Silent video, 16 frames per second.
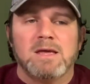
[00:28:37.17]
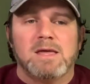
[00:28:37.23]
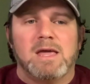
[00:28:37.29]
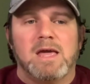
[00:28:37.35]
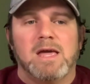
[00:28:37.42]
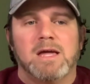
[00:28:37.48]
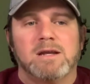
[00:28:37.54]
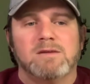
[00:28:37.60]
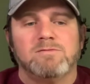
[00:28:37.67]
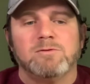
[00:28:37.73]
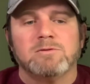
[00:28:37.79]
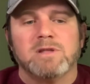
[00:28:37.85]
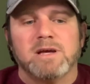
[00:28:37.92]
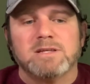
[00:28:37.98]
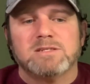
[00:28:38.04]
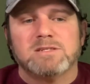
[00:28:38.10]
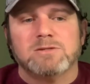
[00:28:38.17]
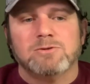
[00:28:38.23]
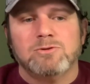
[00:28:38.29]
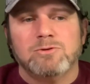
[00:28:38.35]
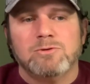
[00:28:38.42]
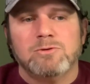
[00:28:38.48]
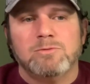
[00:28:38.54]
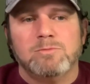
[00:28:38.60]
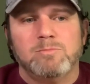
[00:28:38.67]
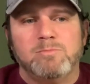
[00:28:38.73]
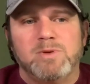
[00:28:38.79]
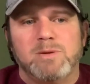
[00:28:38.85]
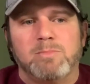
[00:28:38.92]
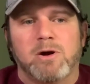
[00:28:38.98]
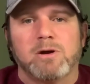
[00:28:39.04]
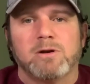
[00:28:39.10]
And if you'd like to
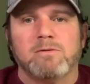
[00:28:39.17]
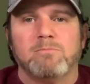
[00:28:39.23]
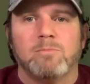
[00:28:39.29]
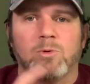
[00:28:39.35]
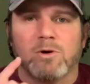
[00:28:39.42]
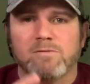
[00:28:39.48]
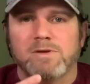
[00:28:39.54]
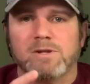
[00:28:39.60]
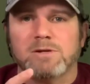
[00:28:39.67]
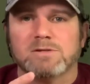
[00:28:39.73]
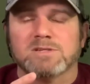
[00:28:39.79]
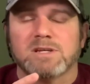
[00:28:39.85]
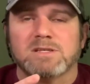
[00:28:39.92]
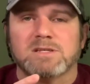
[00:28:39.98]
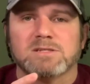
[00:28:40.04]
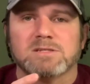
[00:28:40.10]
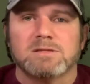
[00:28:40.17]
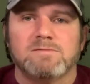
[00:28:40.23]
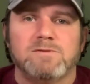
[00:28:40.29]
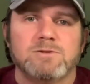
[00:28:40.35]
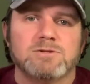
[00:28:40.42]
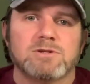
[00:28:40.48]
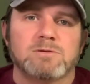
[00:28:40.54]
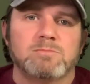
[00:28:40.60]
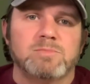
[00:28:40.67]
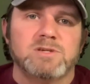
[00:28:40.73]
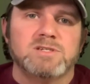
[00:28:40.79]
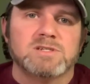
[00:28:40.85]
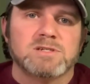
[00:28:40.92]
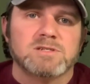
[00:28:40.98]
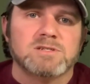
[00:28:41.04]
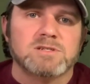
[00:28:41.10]
be part of more videos like this in the future,
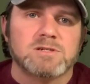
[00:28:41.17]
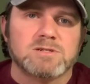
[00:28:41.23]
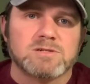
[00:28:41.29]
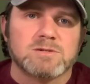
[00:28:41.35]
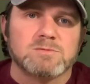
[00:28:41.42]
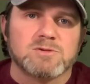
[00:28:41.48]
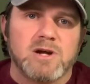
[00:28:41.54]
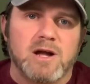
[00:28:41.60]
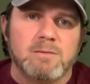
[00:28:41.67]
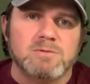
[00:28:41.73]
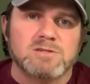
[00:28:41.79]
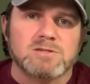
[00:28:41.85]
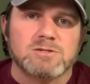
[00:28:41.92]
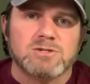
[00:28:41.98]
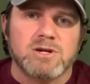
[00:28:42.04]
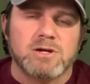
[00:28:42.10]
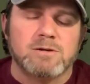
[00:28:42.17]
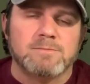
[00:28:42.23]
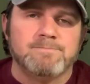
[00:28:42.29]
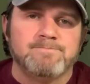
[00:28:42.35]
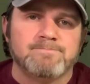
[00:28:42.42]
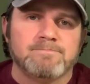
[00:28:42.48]
please consider subscribing to the channel.